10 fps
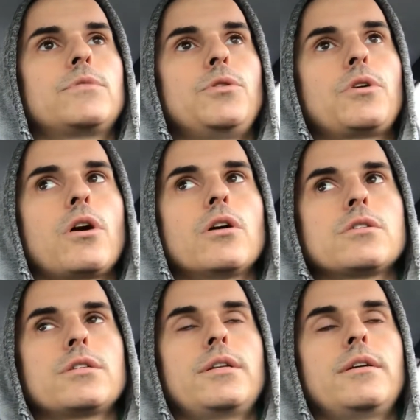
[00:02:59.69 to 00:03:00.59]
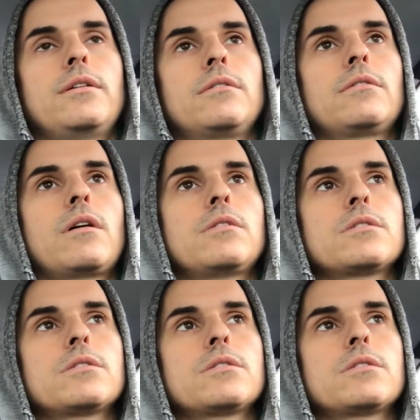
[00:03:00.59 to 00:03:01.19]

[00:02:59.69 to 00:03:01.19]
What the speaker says: 2 cars, and then on